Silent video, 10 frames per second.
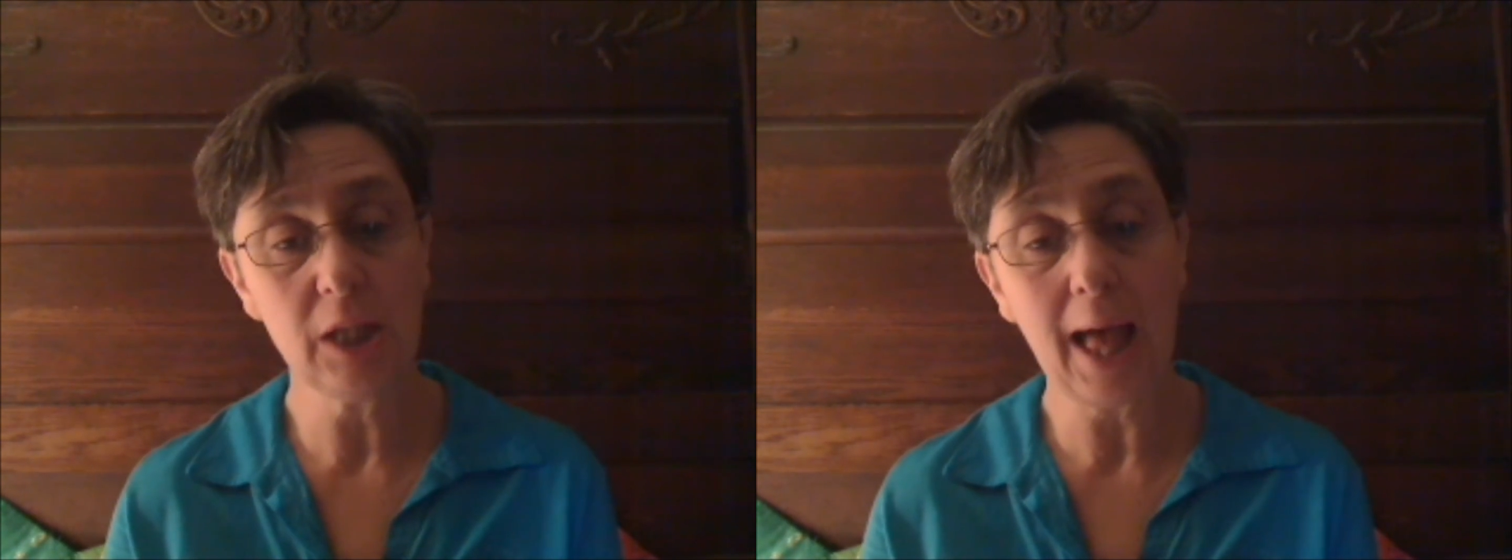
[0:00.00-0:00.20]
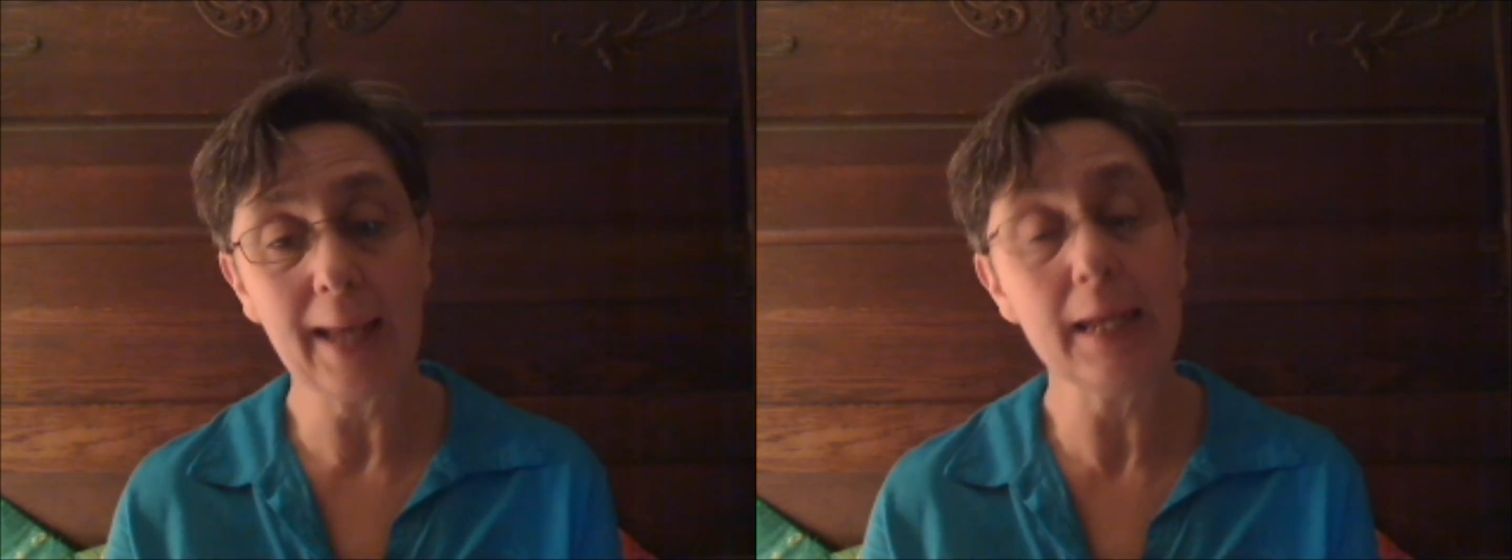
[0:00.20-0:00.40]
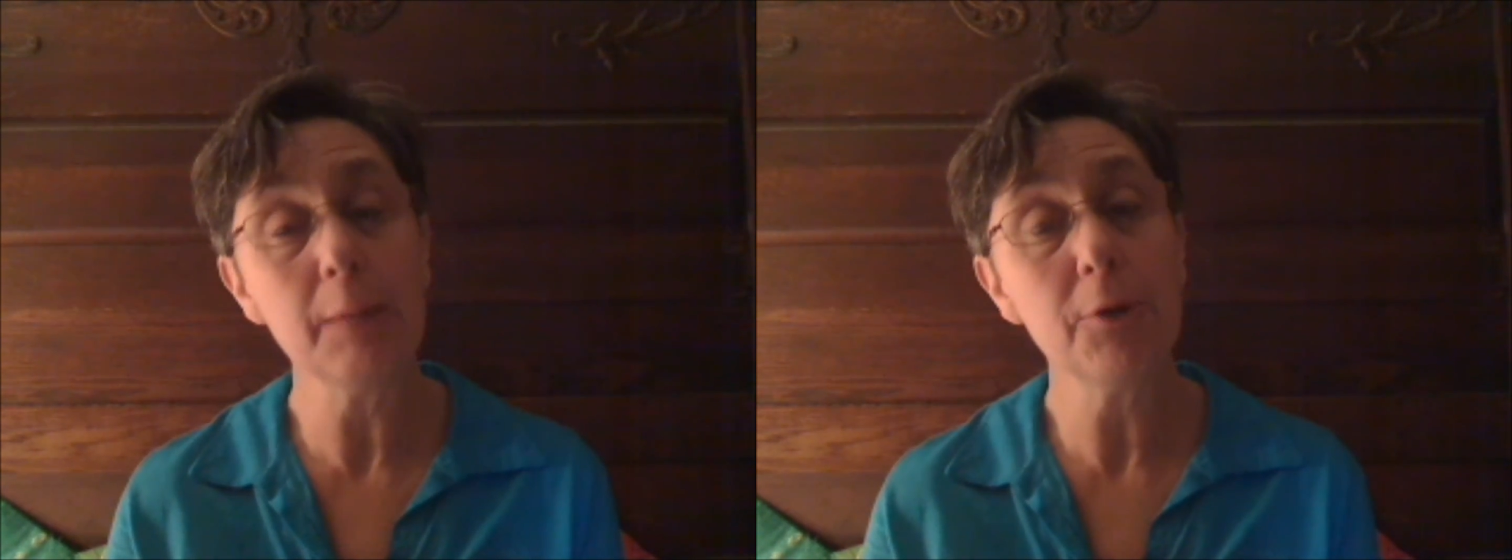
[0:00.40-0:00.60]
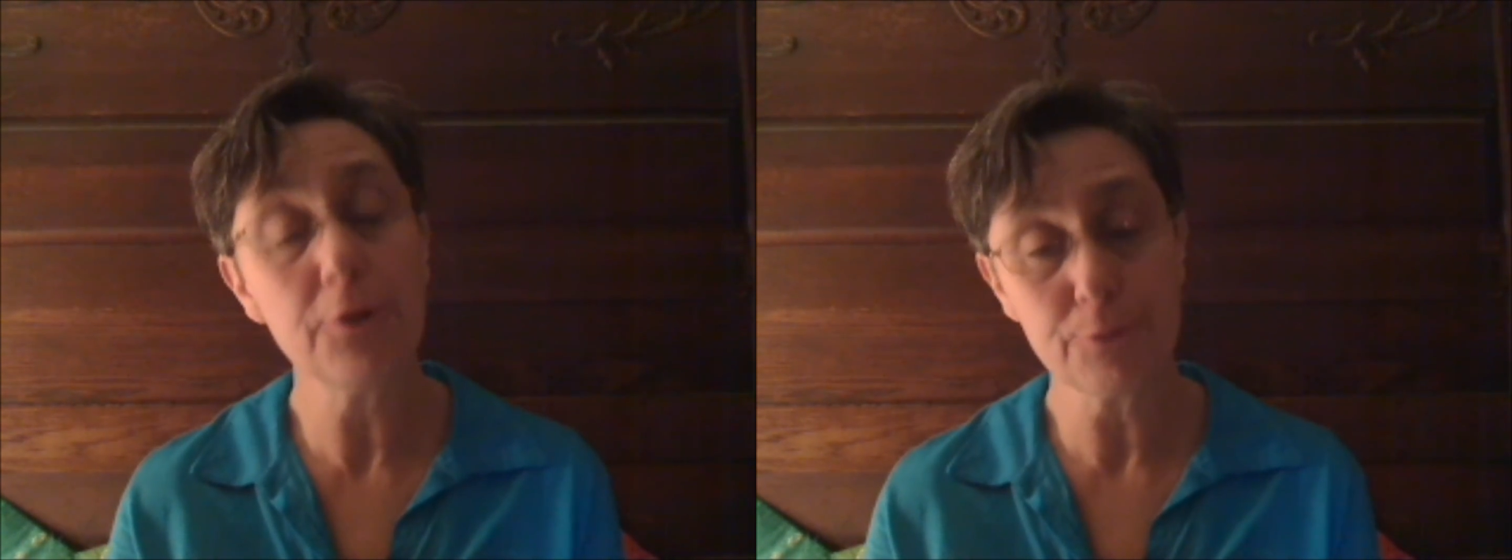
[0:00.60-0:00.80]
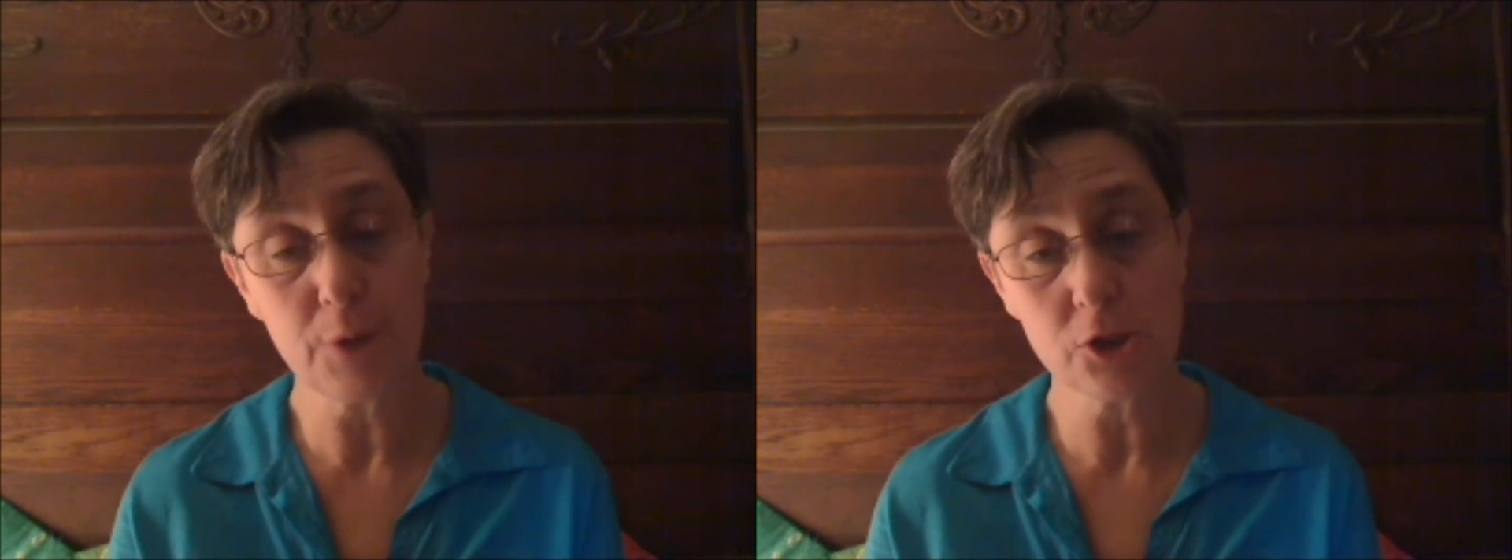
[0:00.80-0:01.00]
hyemal
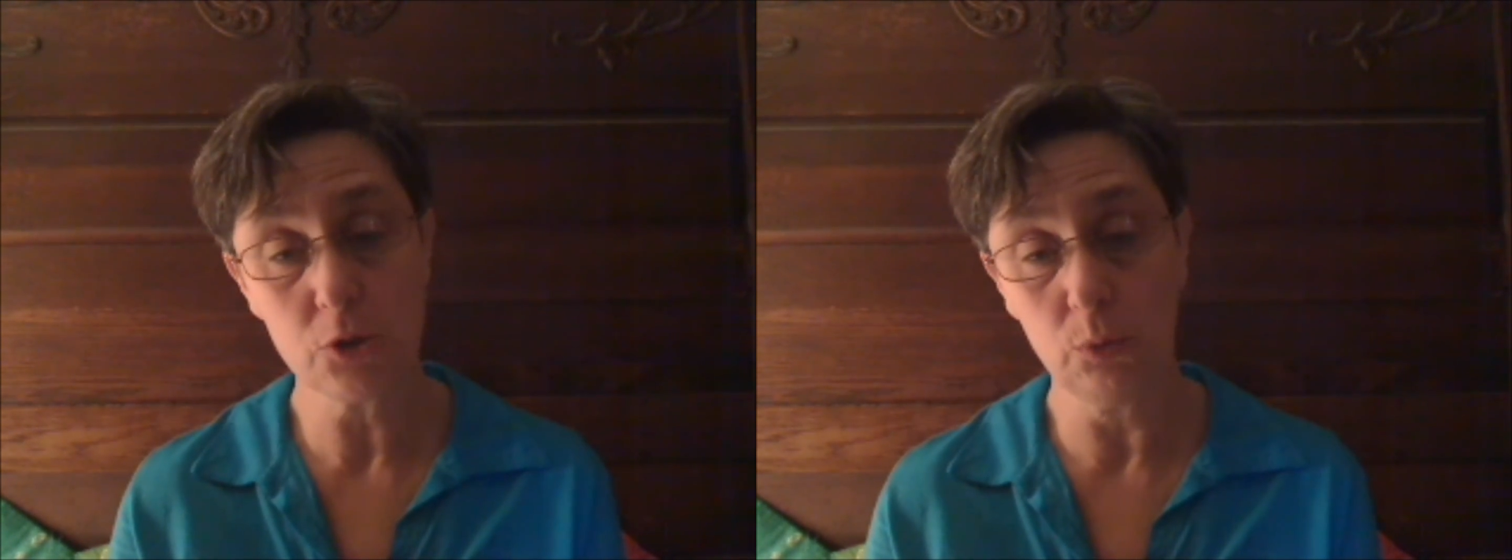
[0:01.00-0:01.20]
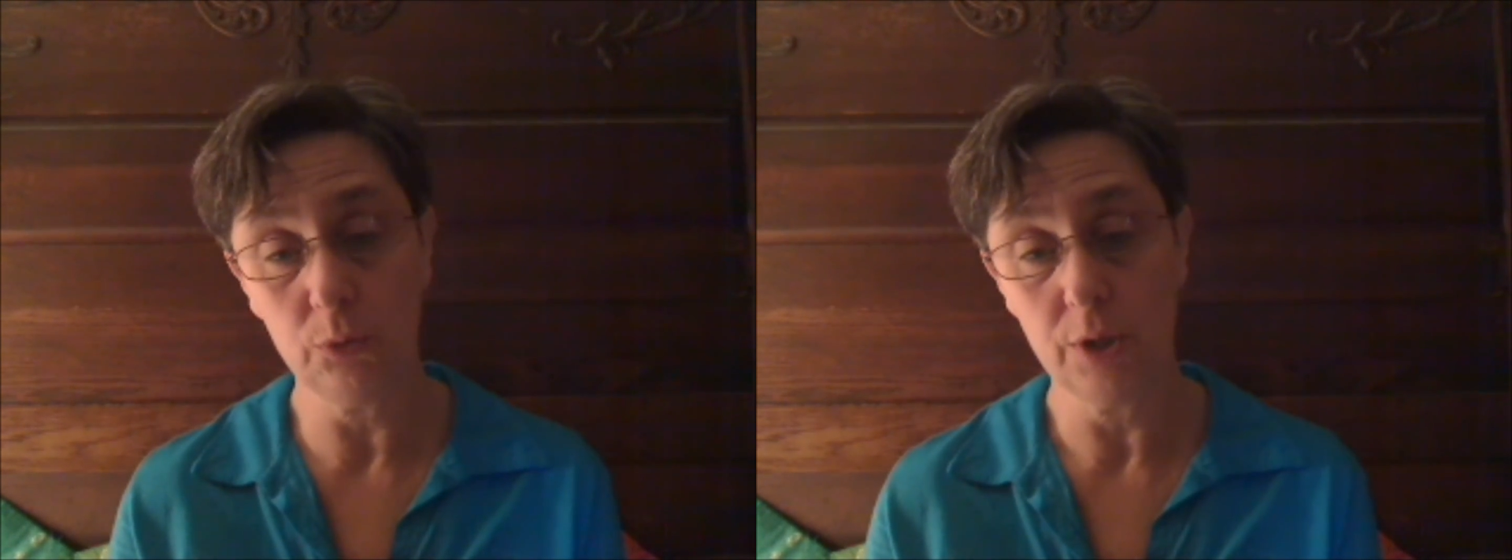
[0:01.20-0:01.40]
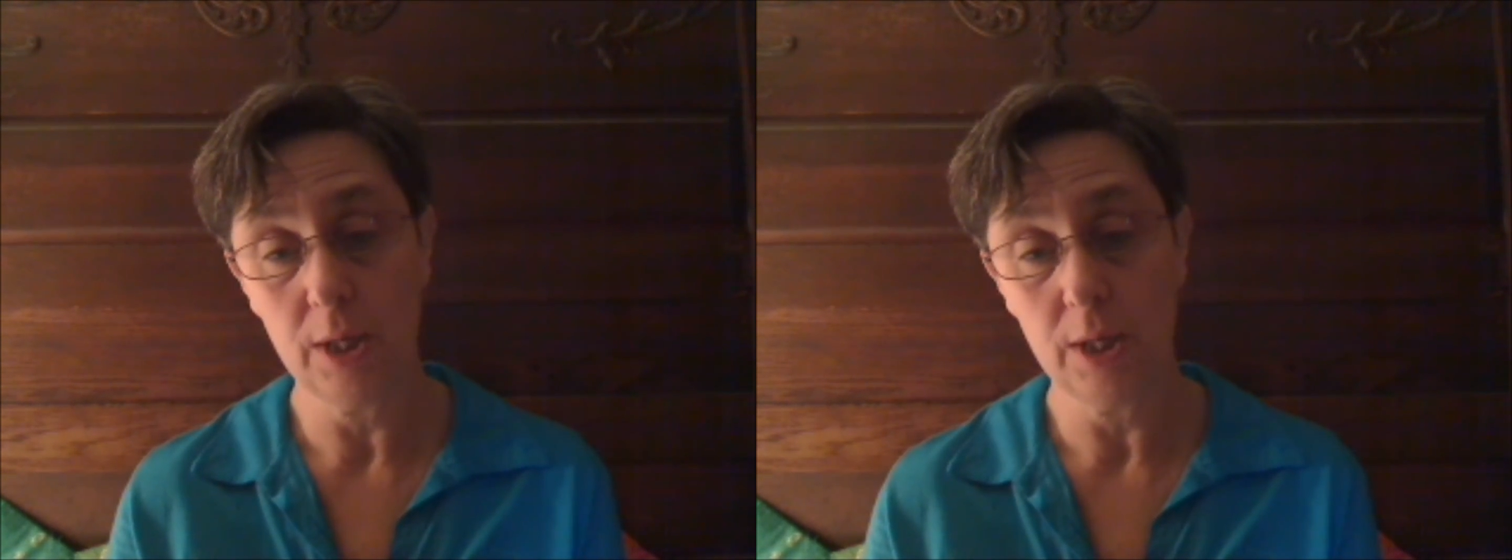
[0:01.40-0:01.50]
threshold,